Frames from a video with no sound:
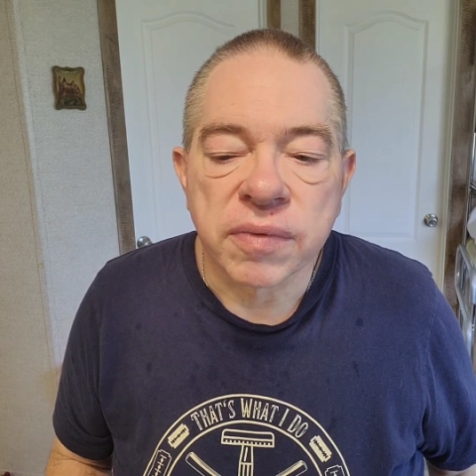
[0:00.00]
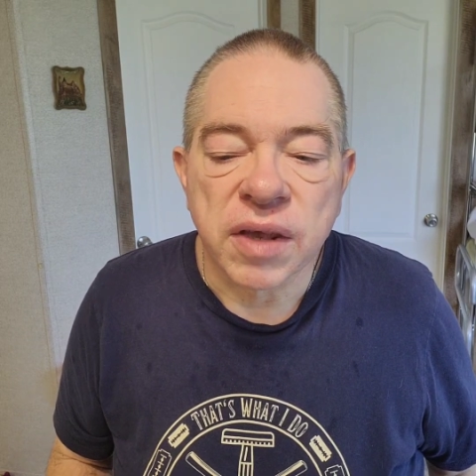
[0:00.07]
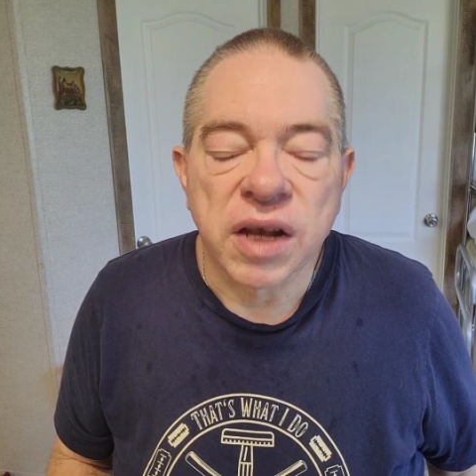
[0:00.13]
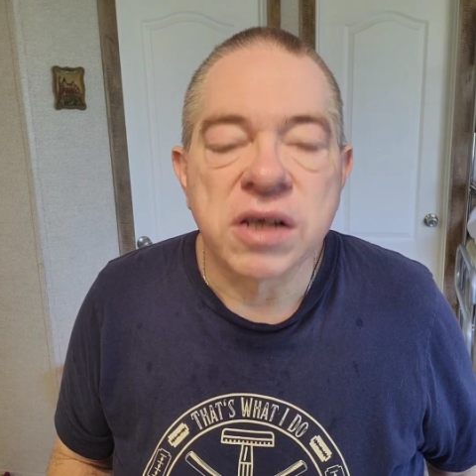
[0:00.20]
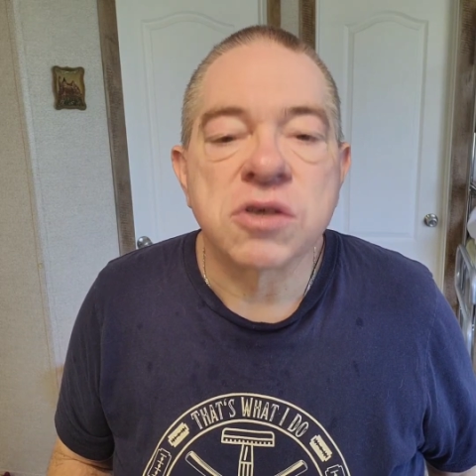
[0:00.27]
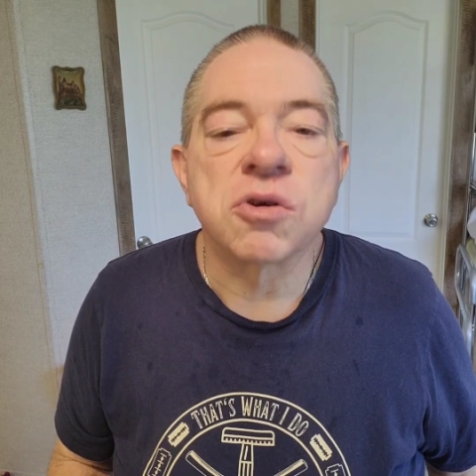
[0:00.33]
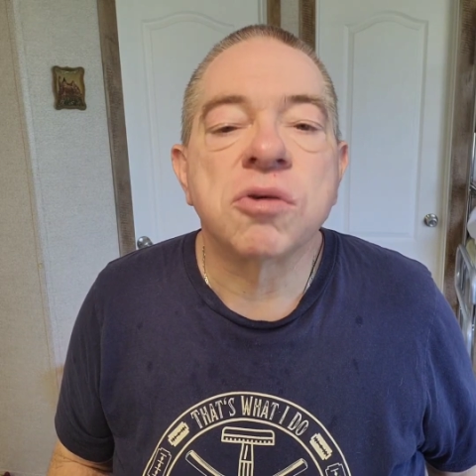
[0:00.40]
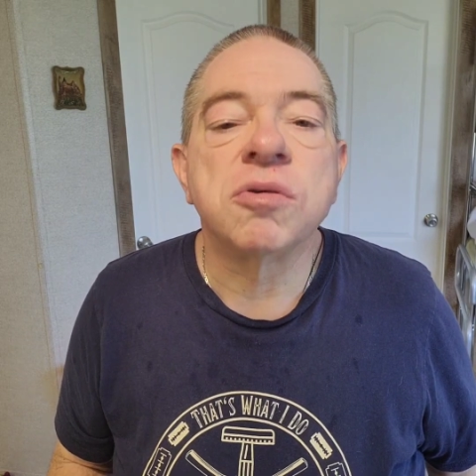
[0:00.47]
And
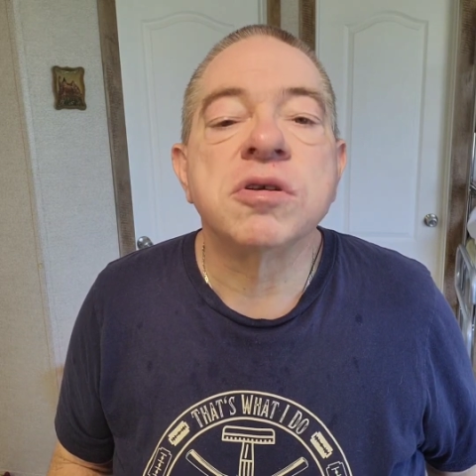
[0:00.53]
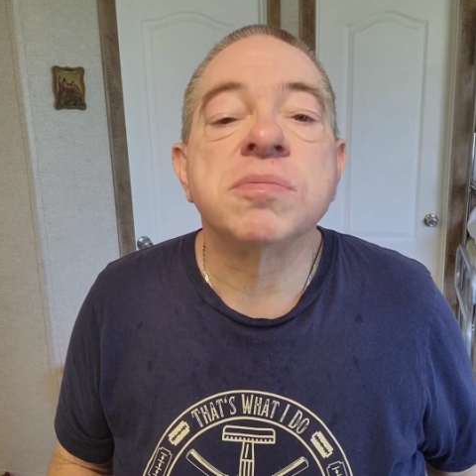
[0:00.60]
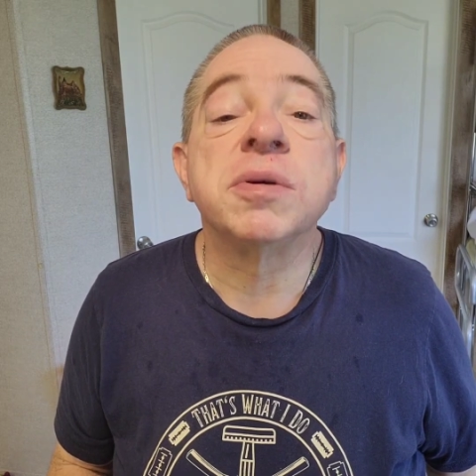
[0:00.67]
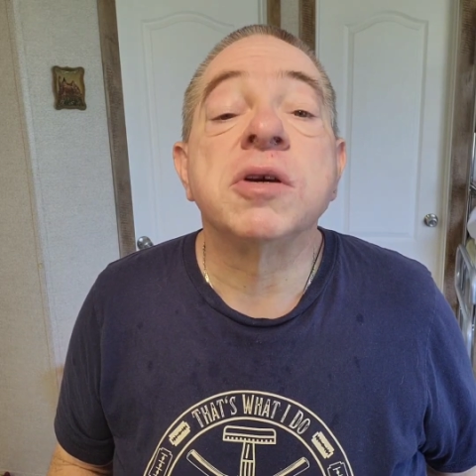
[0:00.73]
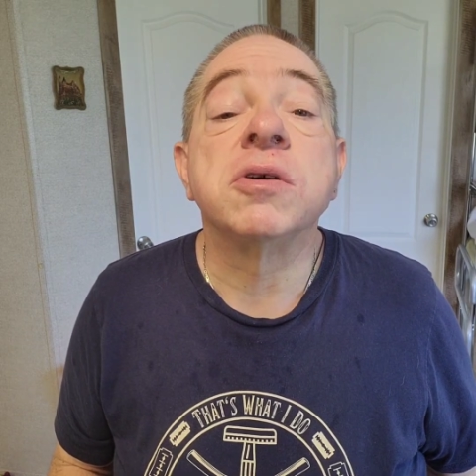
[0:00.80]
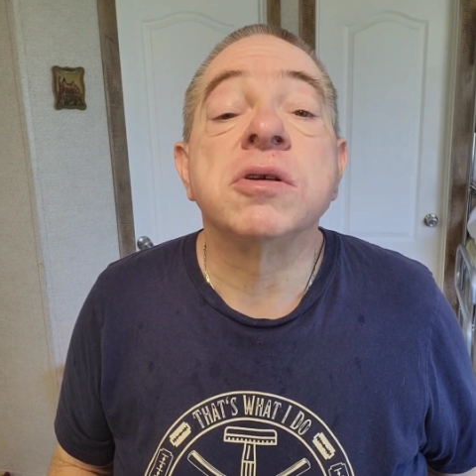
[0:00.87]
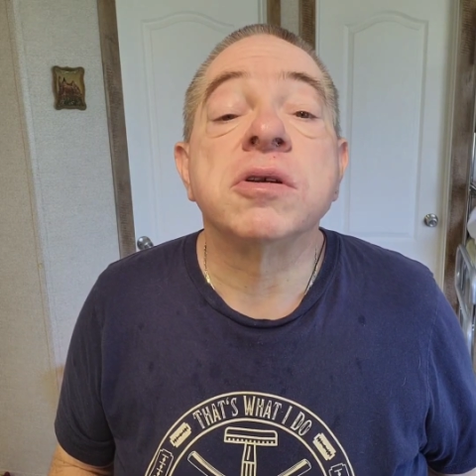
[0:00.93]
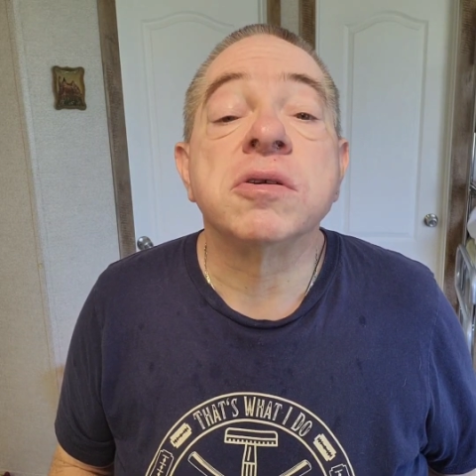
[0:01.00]
as always, be
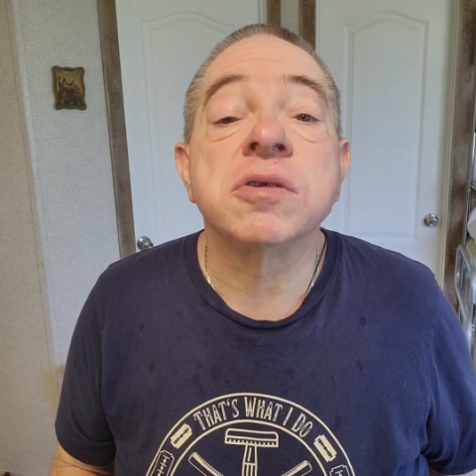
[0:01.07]
good to